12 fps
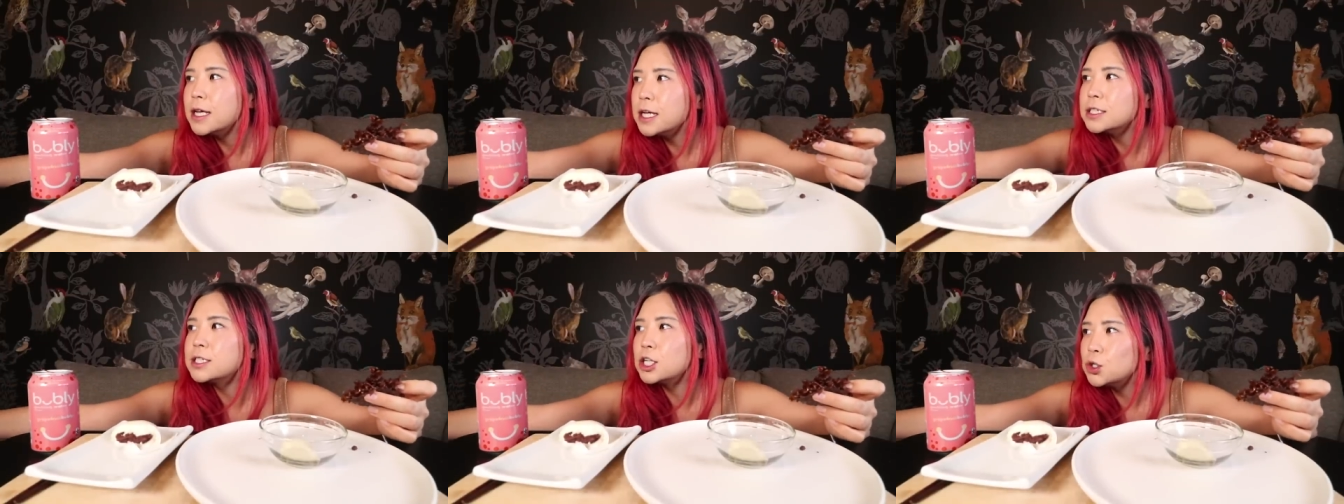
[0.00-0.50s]

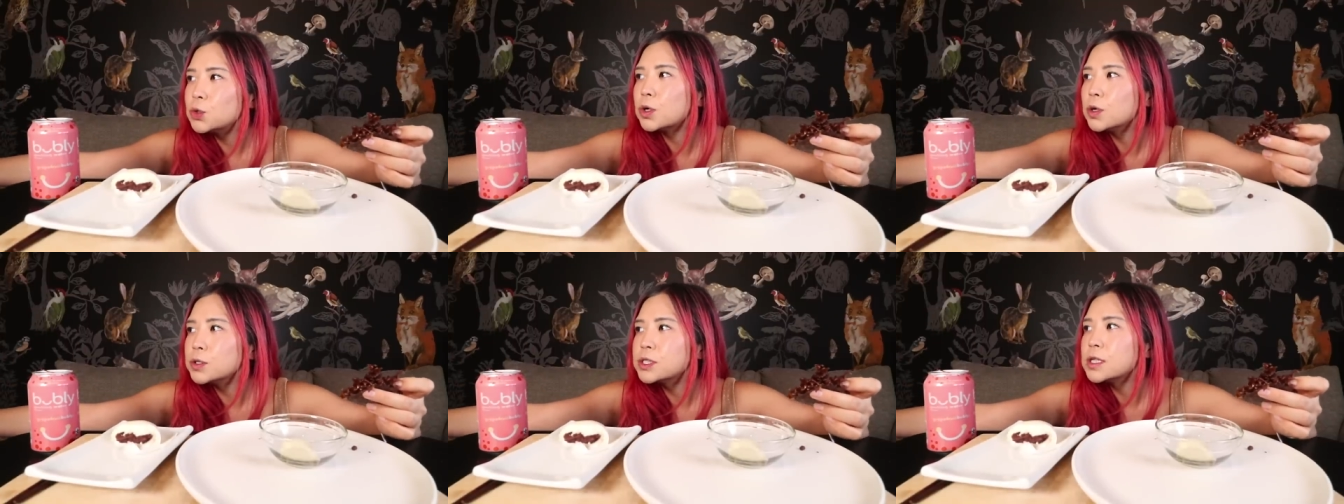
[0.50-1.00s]
instant
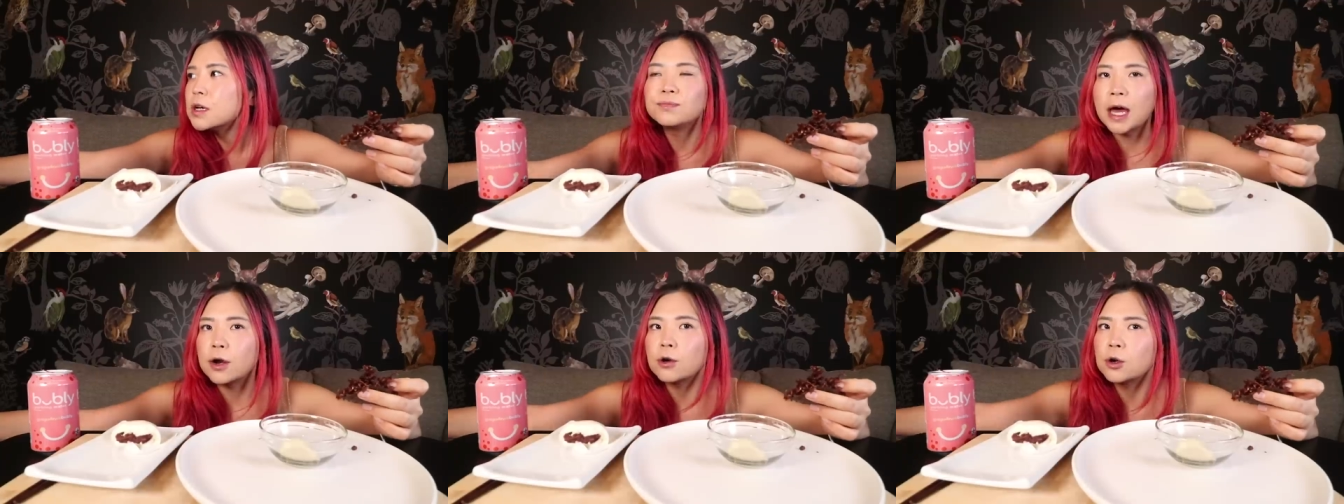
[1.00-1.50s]
noodles
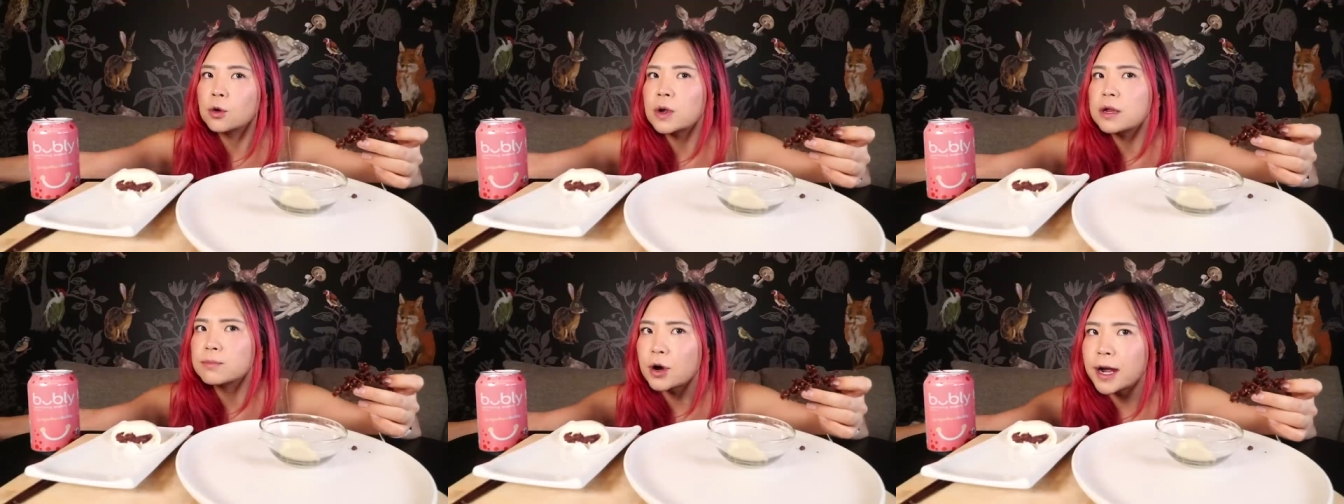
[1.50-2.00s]
that are
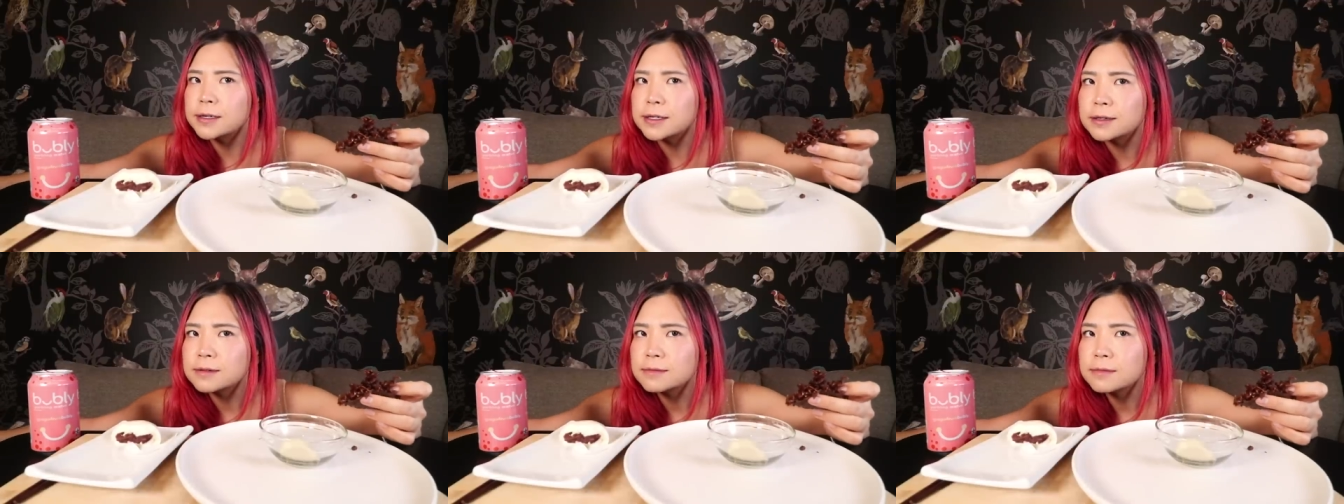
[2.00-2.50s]
Korean
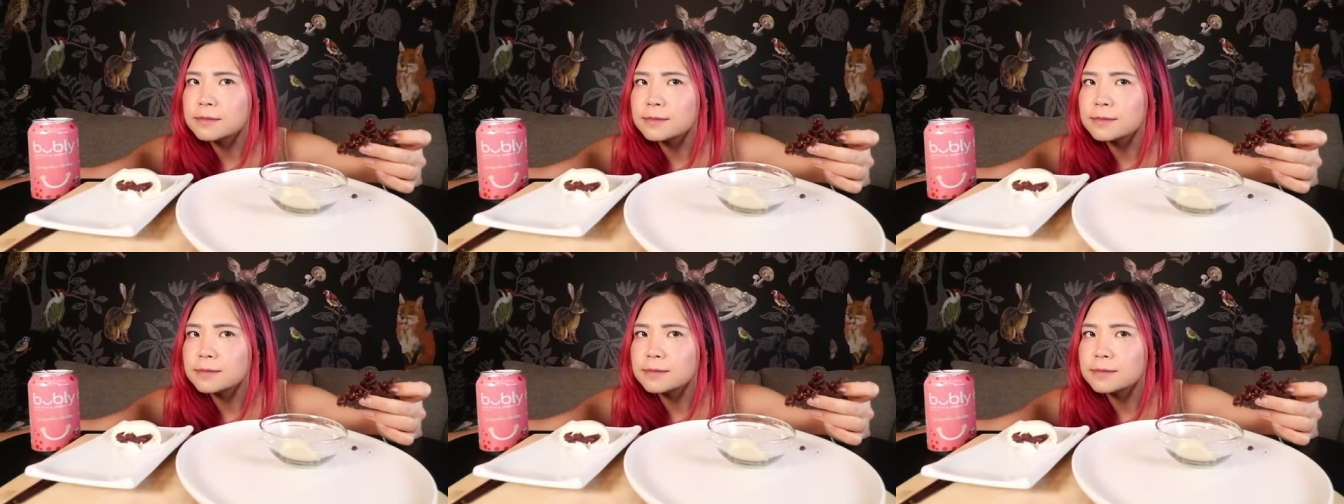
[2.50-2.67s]
branded.